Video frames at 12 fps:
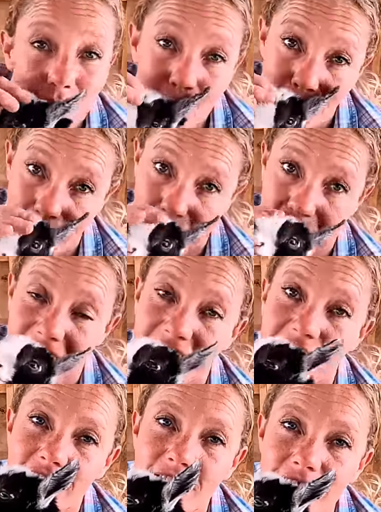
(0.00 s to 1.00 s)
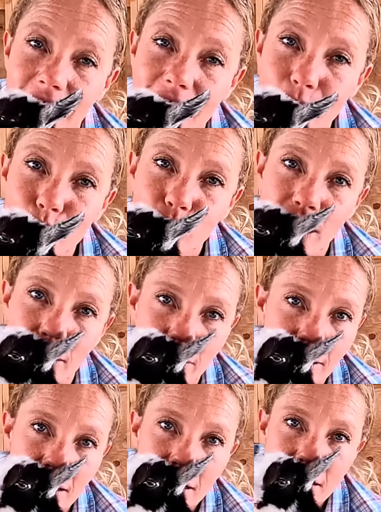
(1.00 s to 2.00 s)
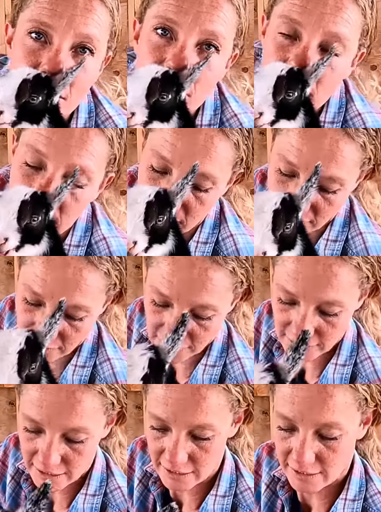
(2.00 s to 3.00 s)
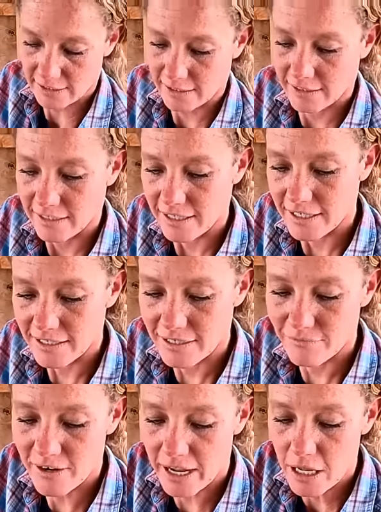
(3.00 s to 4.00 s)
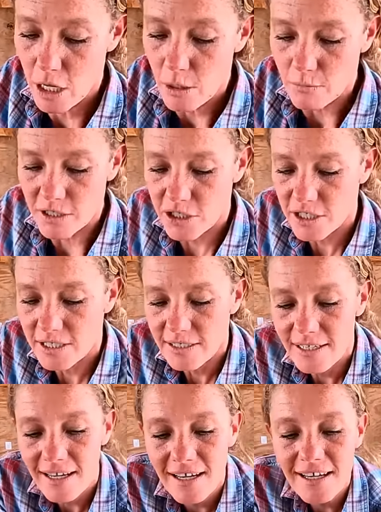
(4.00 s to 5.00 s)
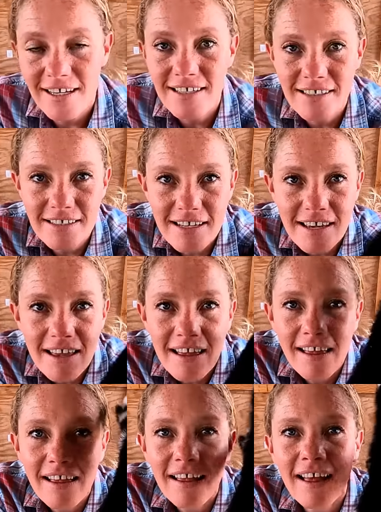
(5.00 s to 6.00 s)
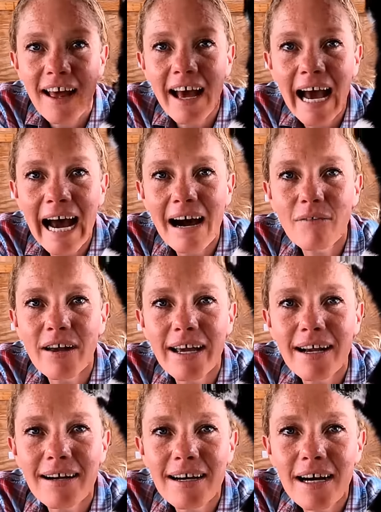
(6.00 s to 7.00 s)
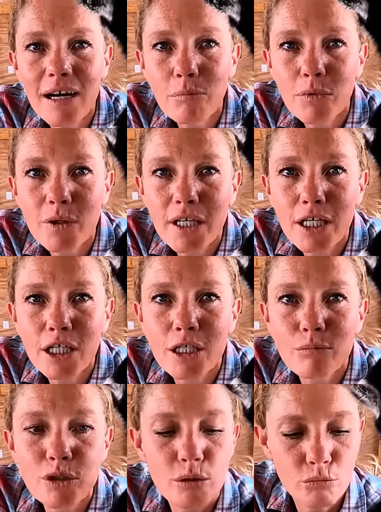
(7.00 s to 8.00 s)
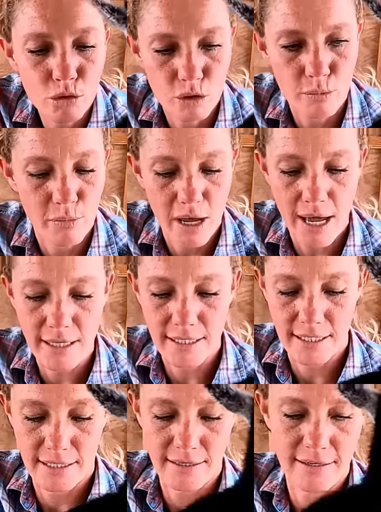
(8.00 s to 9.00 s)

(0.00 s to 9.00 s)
horned, and she has brown eyes. Ain't that right? But she does have a couple itty-bitty moon spots.